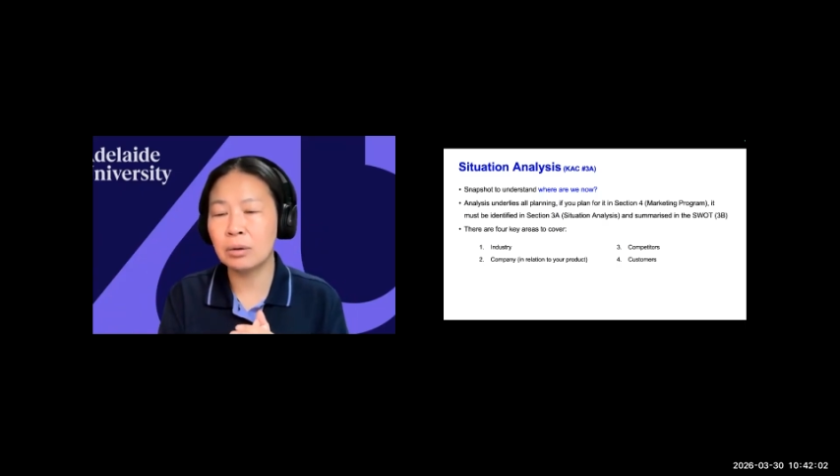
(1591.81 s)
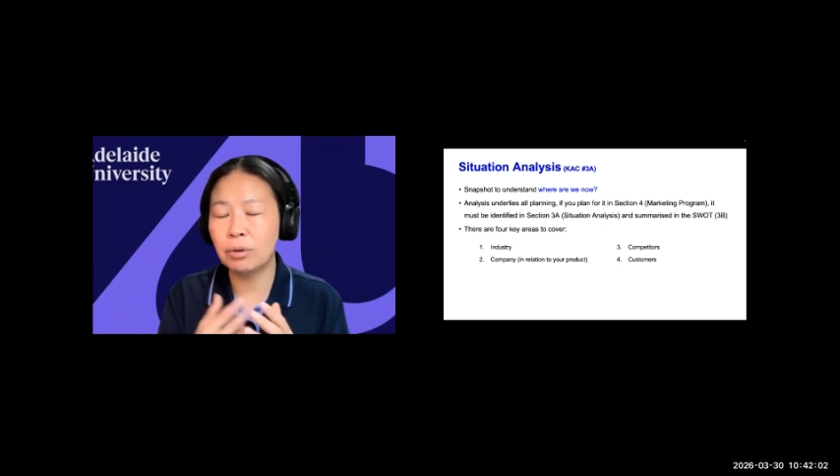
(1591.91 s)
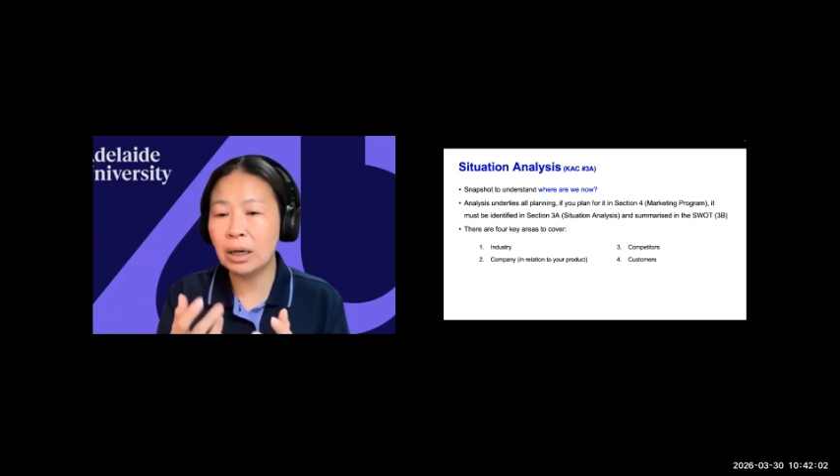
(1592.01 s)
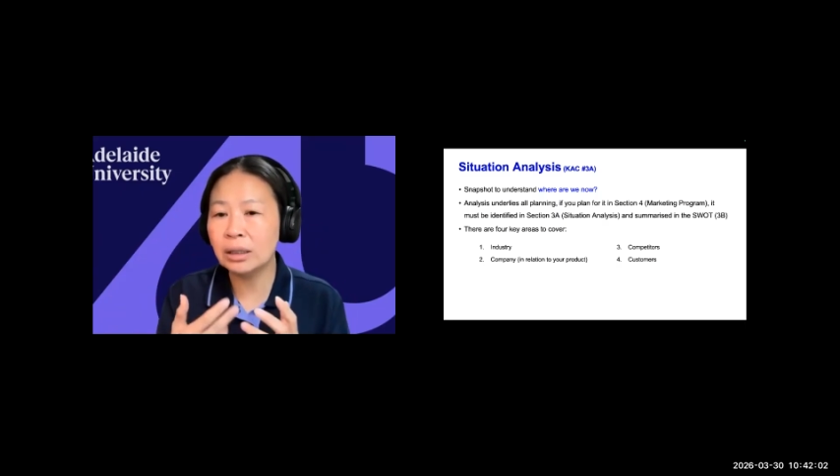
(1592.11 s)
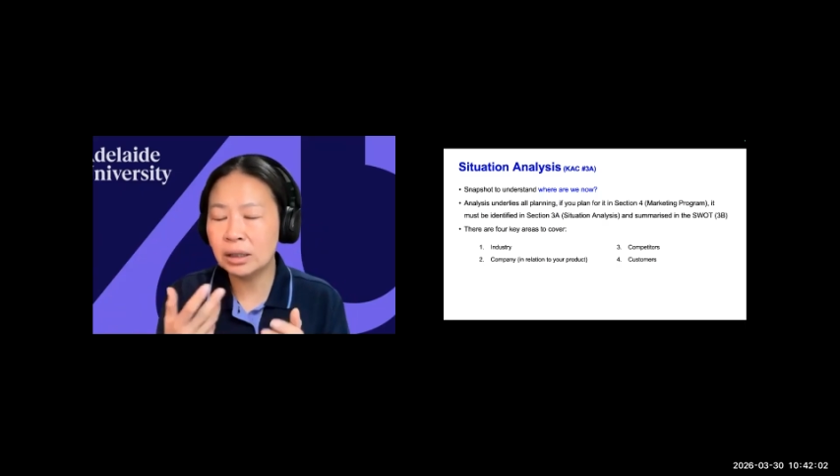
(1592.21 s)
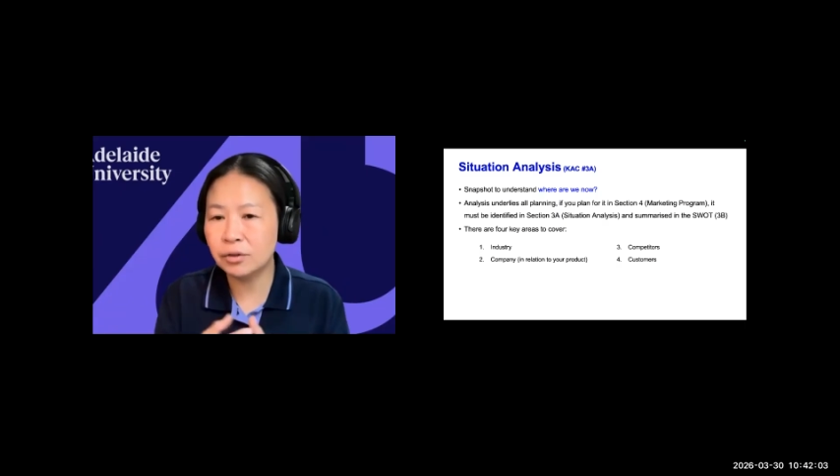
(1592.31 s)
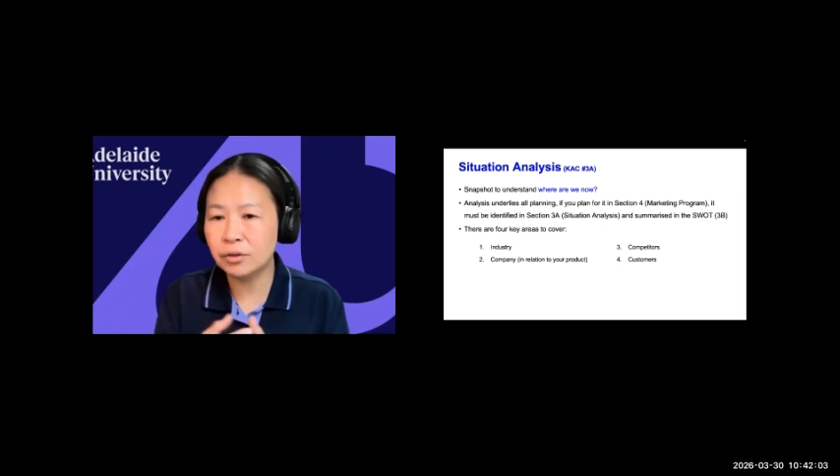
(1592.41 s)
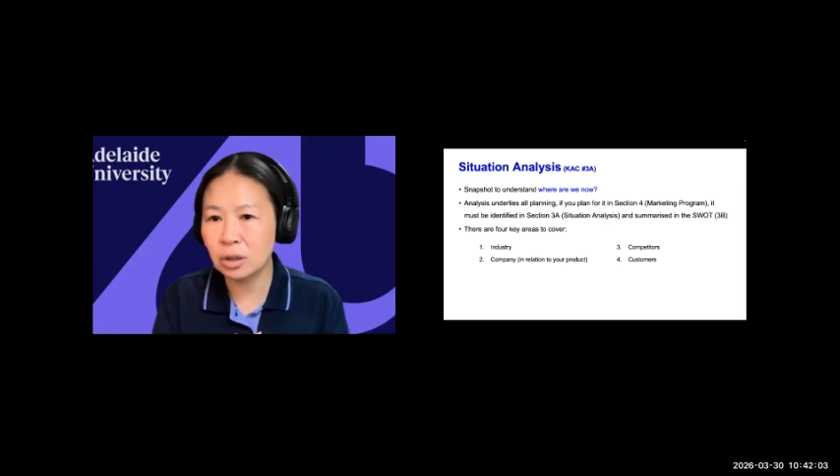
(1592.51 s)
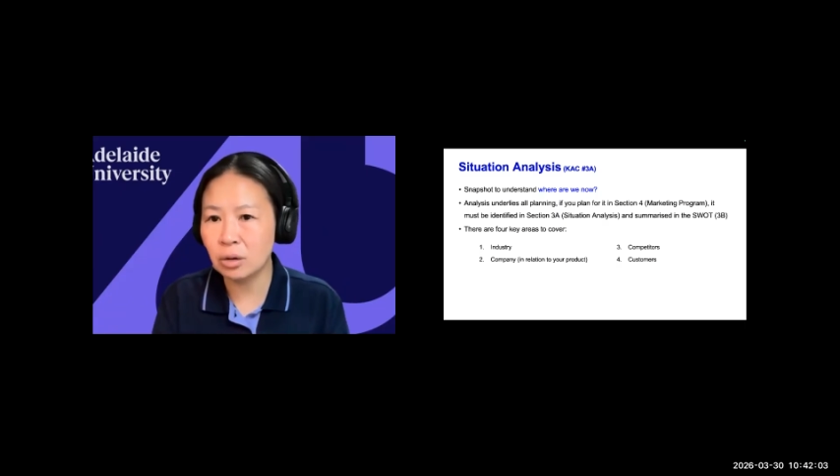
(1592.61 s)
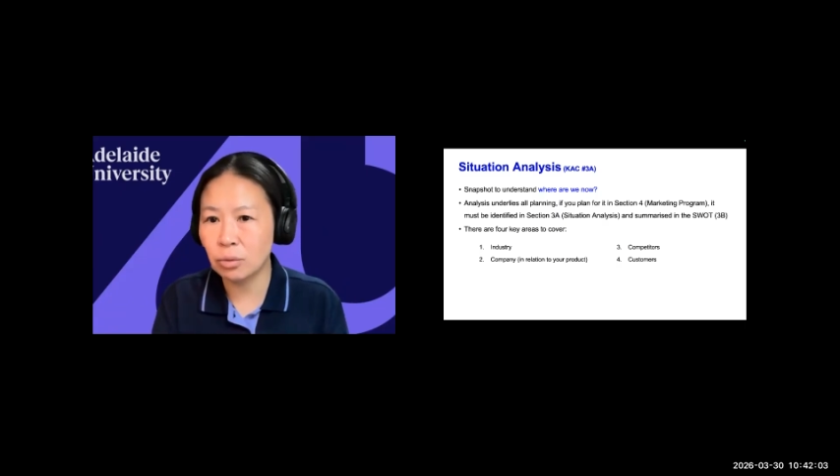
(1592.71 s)
relative
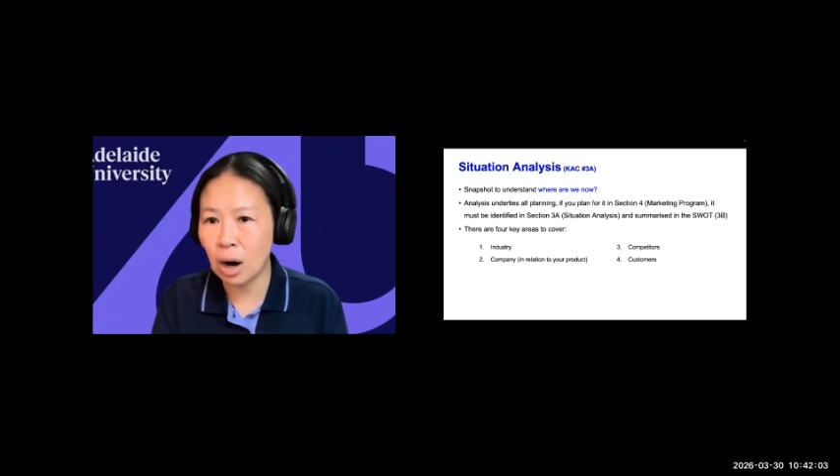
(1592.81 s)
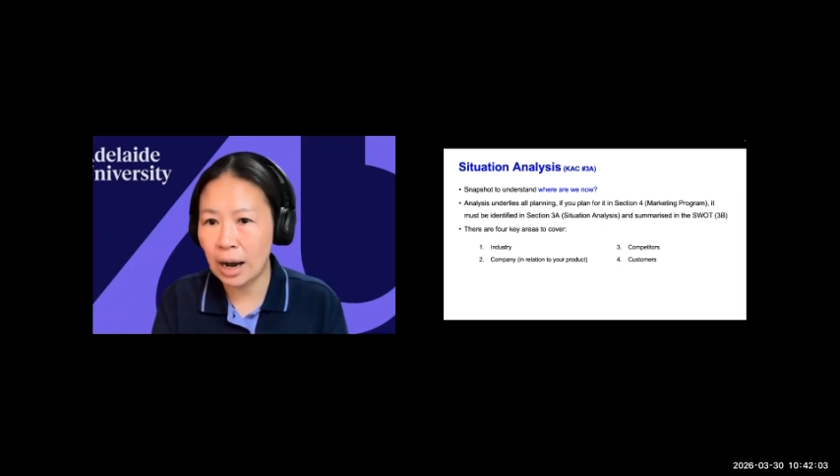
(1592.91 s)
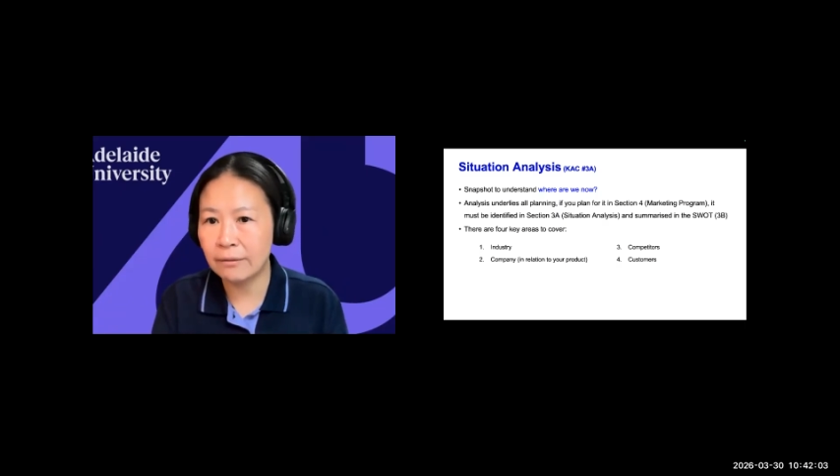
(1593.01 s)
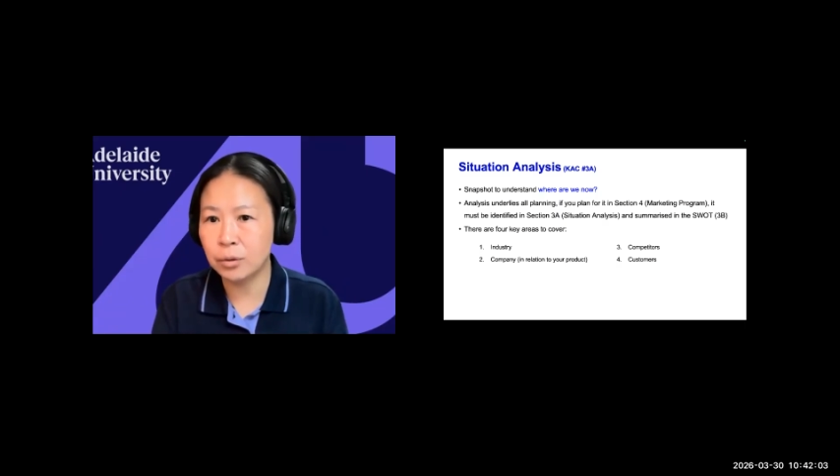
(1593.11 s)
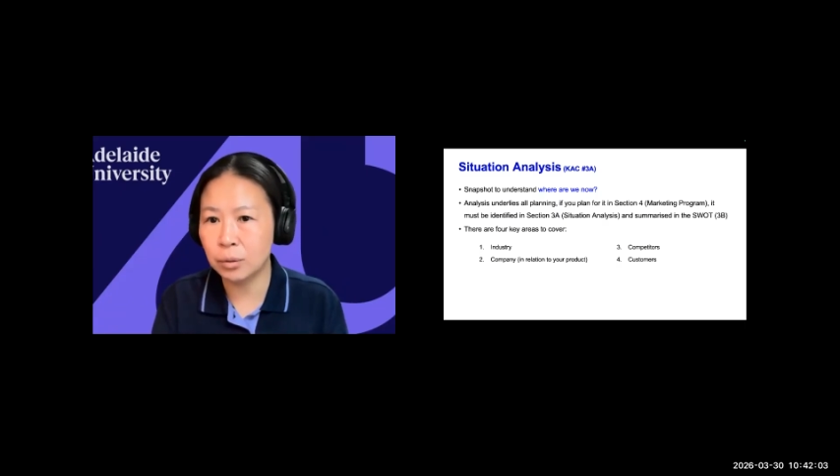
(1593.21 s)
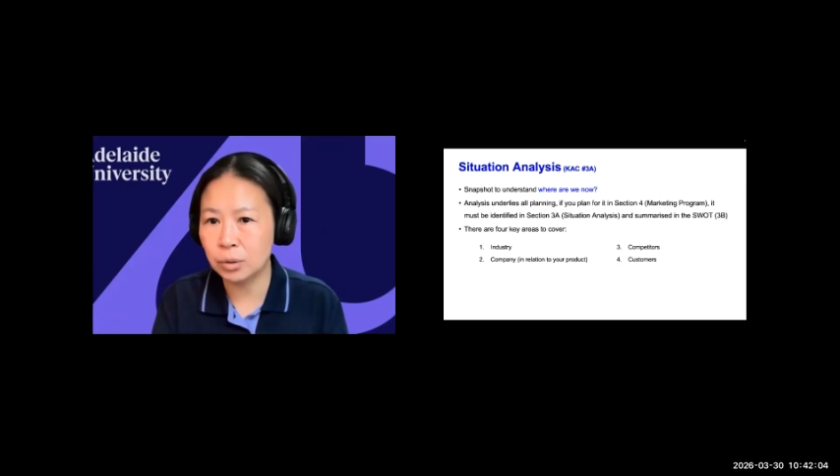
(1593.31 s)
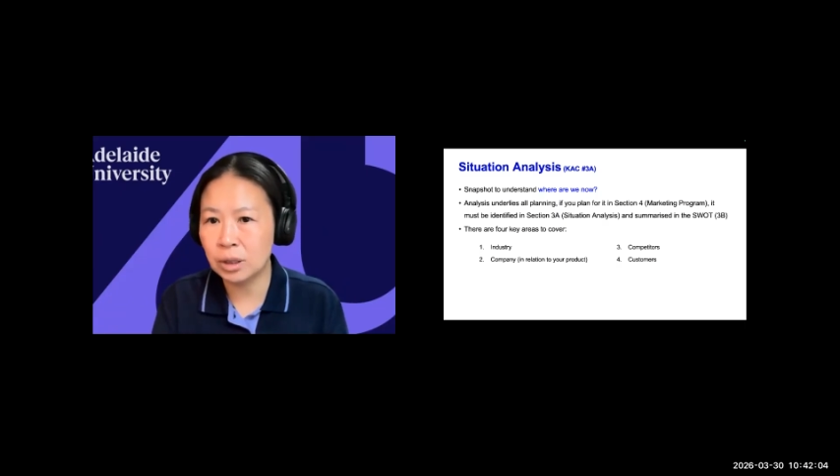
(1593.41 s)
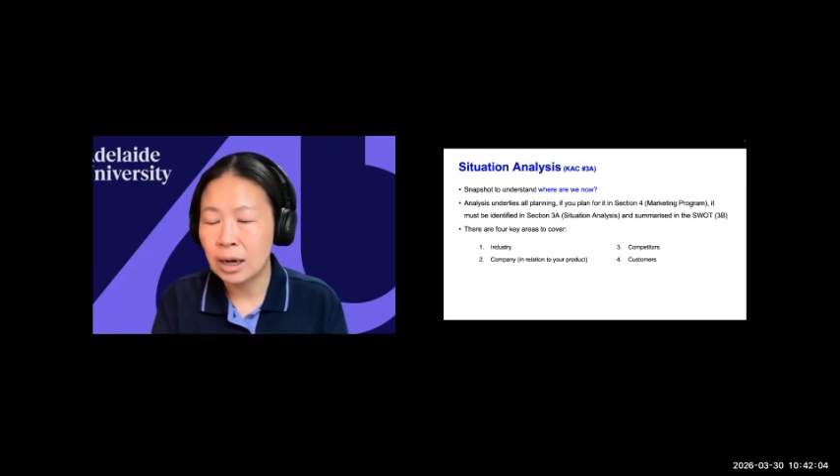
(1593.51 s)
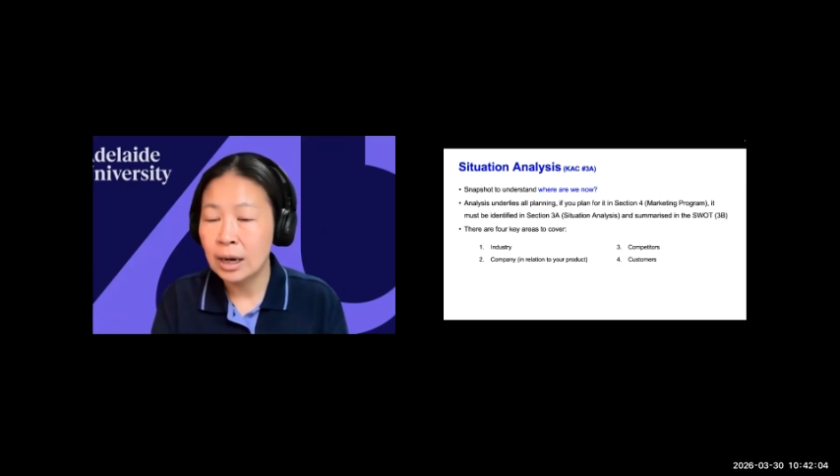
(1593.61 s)
to the rivals?